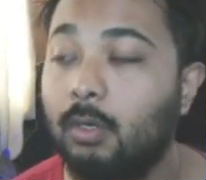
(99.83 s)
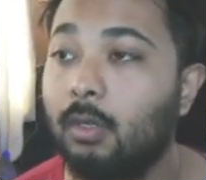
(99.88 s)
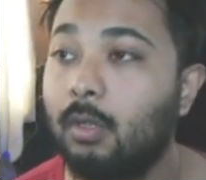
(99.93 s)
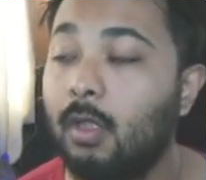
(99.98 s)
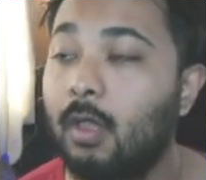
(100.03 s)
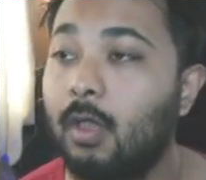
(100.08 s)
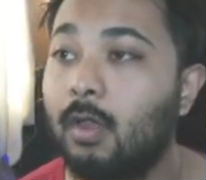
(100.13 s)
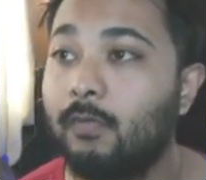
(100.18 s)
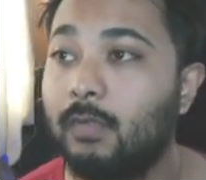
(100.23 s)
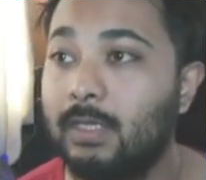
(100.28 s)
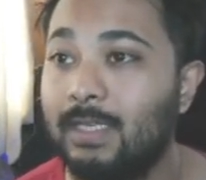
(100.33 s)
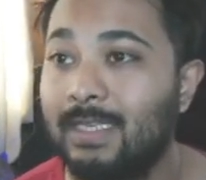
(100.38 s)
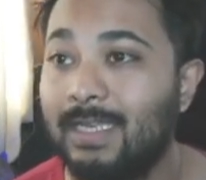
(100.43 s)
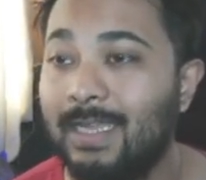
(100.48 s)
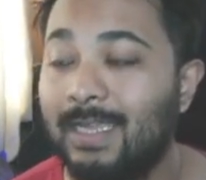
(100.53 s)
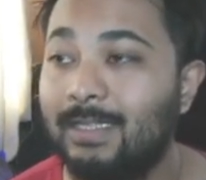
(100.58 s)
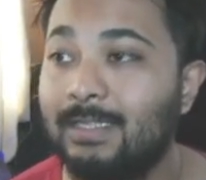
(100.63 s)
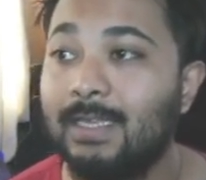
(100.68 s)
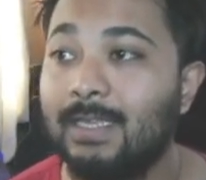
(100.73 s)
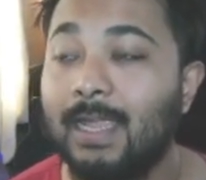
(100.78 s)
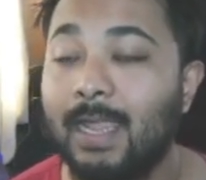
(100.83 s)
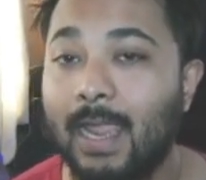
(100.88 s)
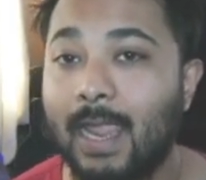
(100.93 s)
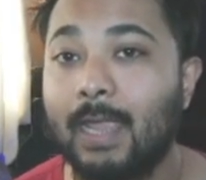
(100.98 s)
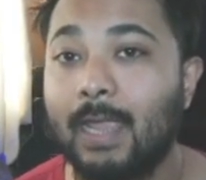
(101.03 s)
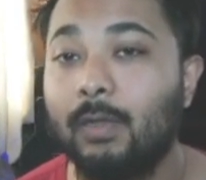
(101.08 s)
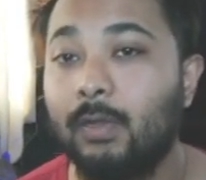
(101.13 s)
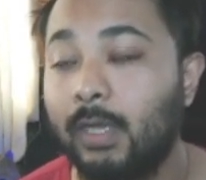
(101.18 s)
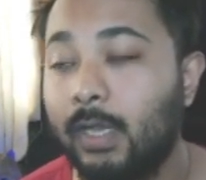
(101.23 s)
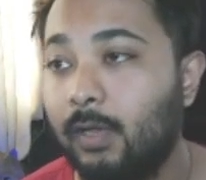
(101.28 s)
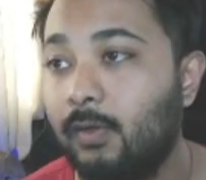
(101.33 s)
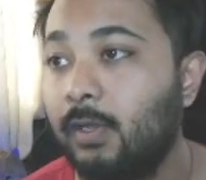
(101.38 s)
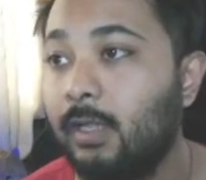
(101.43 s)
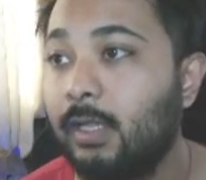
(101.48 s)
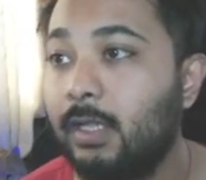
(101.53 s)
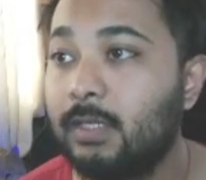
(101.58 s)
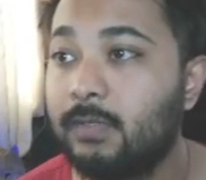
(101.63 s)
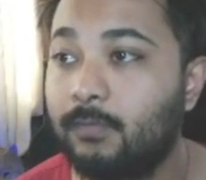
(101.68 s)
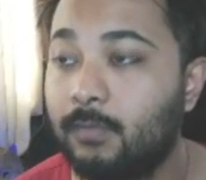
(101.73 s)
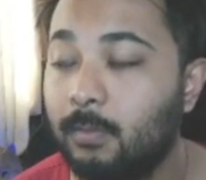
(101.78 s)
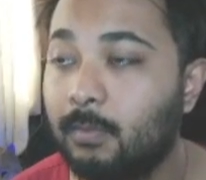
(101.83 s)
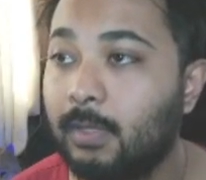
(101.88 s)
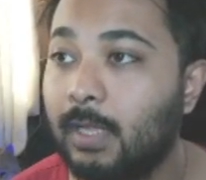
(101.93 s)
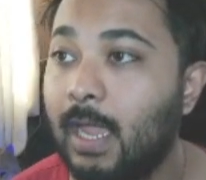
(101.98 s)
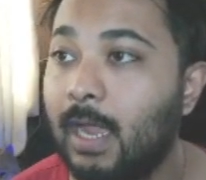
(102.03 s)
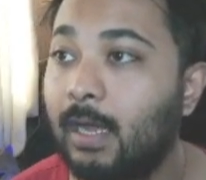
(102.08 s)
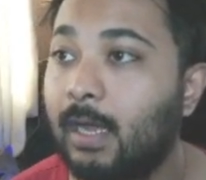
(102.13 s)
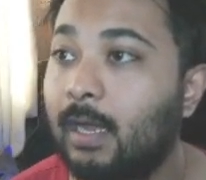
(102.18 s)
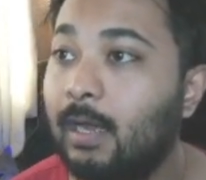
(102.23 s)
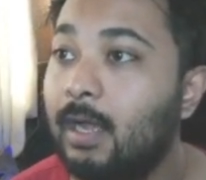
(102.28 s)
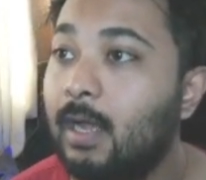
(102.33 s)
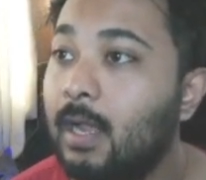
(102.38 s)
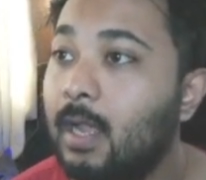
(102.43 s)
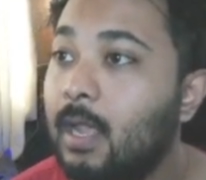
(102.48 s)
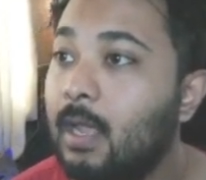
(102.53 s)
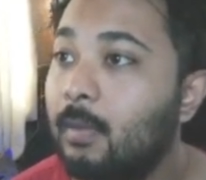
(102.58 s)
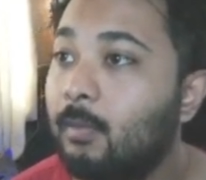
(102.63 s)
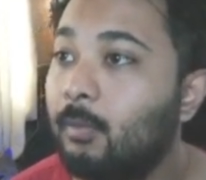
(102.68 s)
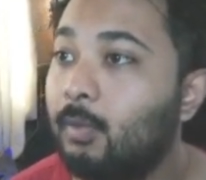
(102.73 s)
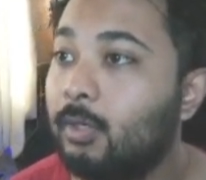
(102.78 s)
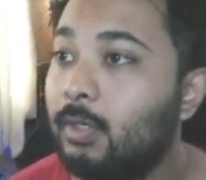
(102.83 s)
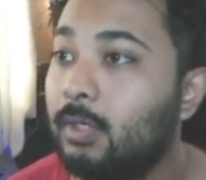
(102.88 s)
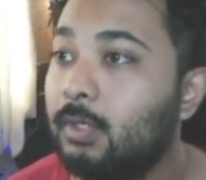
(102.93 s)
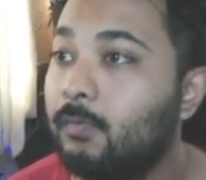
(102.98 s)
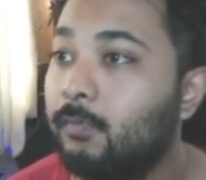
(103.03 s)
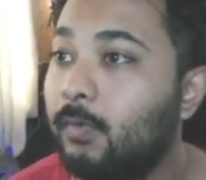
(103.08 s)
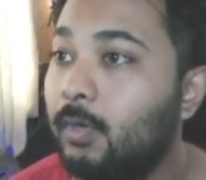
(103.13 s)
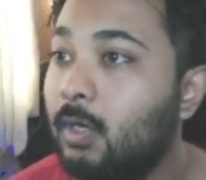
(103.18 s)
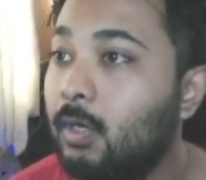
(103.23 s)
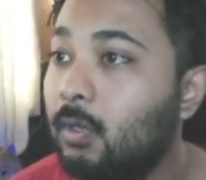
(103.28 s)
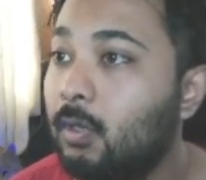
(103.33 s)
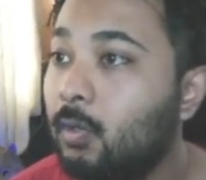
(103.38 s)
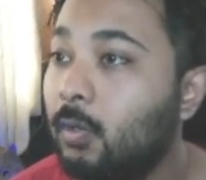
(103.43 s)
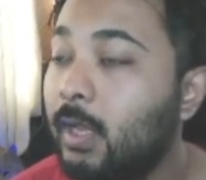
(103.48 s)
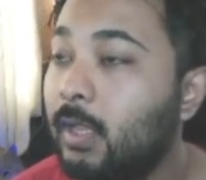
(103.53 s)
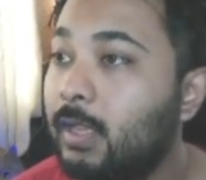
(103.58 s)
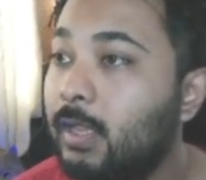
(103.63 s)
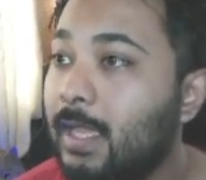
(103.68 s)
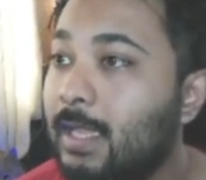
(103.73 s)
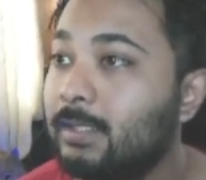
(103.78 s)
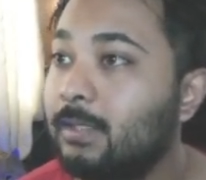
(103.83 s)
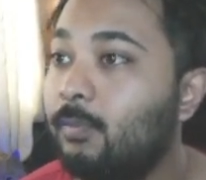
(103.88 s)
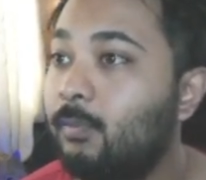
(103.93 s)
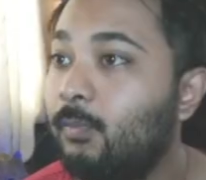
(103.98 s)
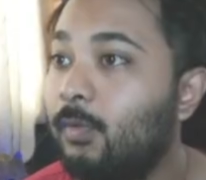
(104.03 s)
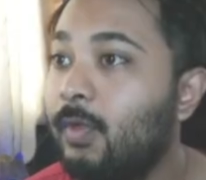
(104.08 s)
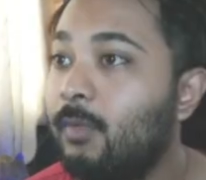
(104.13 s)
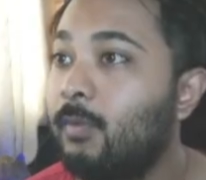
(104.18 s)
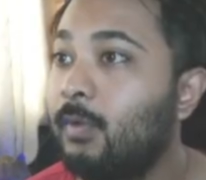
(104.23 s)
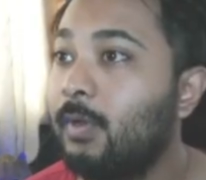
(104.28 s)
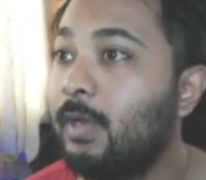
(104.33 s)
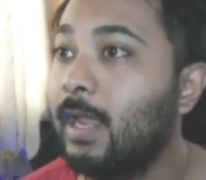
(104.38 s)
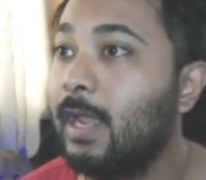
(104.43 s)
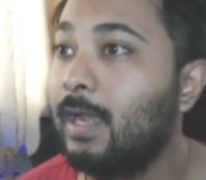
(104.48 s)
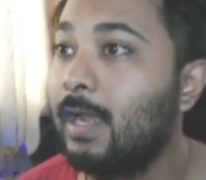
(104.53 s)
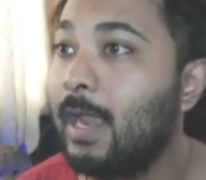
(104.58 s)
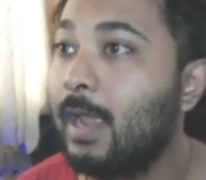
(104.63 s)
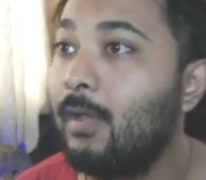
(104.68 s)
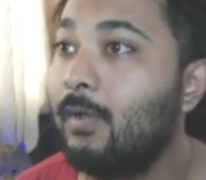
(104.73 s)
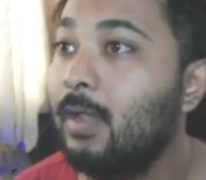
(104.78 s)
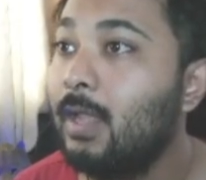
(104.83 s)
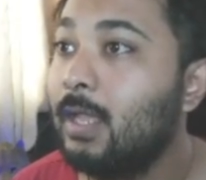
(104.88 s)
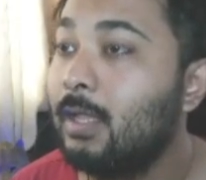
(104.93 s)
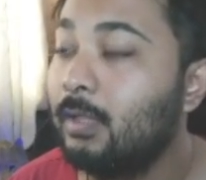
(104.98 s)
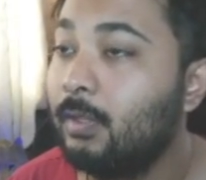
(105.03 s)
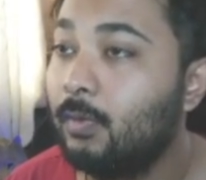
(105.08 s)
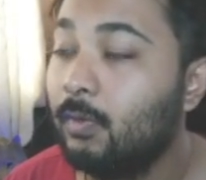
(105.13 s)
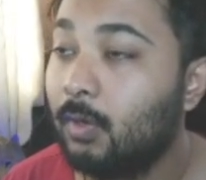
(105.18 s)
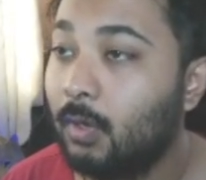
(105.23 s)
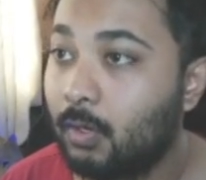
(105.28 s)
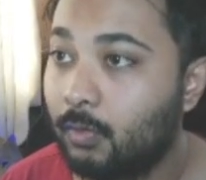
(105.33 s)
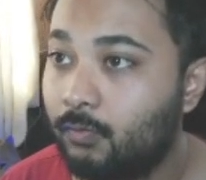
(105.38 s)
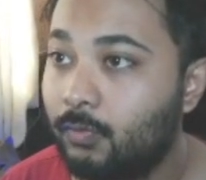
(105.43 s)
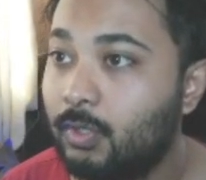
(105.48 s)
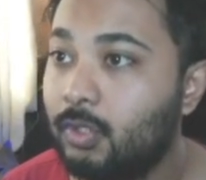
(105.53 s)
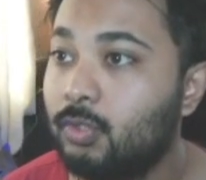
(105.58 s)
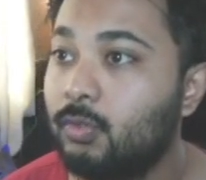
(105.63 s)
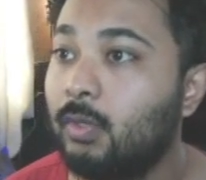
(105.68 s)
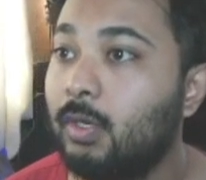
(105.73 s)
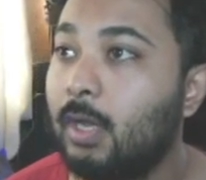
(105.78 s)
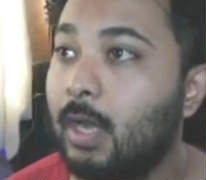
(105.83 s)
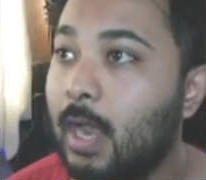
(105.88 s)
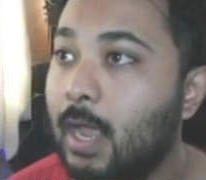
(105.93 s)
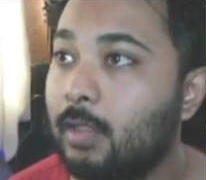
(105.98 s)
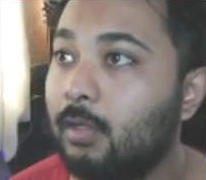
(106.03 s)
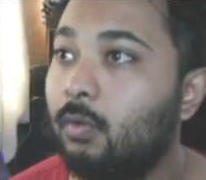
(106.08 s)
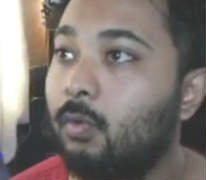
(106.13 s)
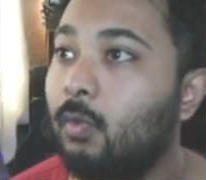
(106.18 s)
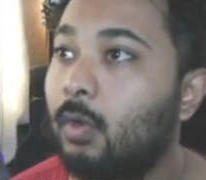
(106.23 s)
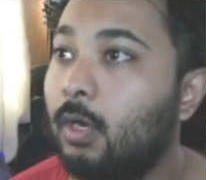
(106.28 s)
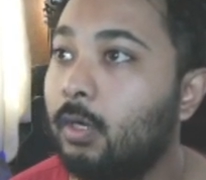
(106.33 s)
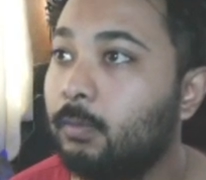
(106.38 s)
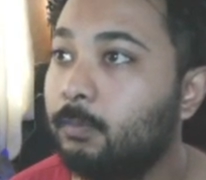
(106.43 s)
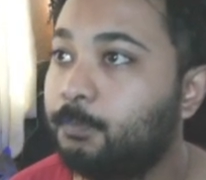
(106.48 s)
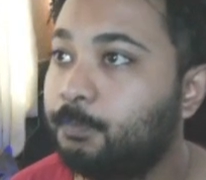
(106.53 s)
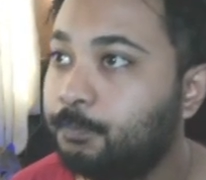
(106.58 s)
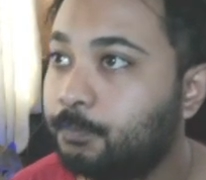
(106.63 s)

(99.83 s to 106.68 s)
A lot of the digs and aerial ace from Gligar put it very low, and that's the Brave Bird, and now they will not reach to another one.